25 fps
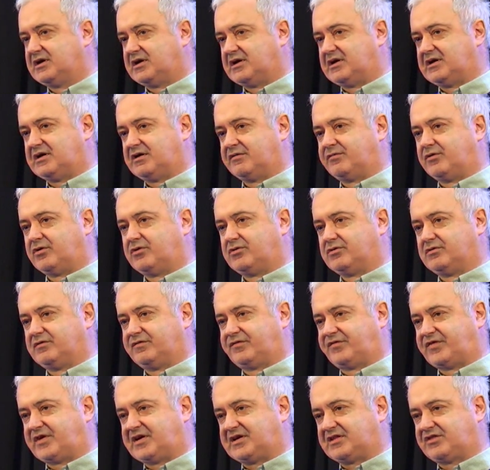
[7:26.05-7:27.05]
of
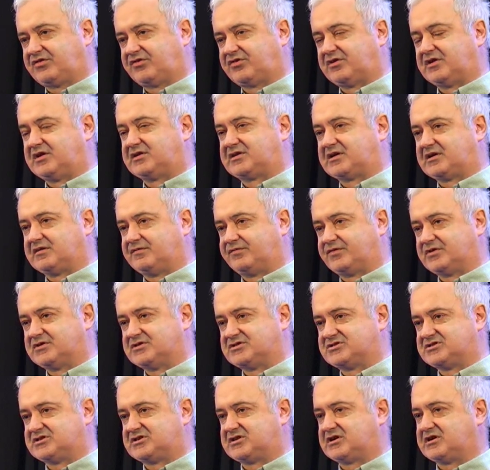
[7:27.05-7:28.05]
all faiths and a
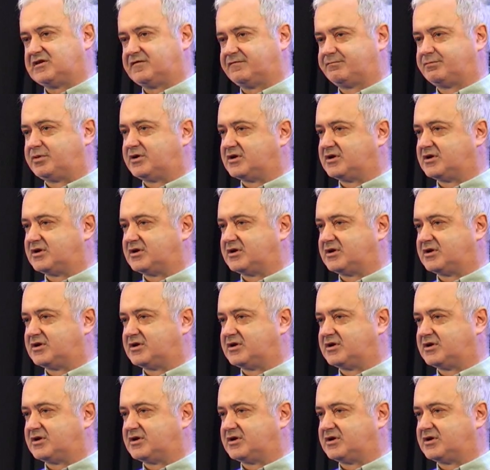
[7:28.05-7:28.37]
diversity of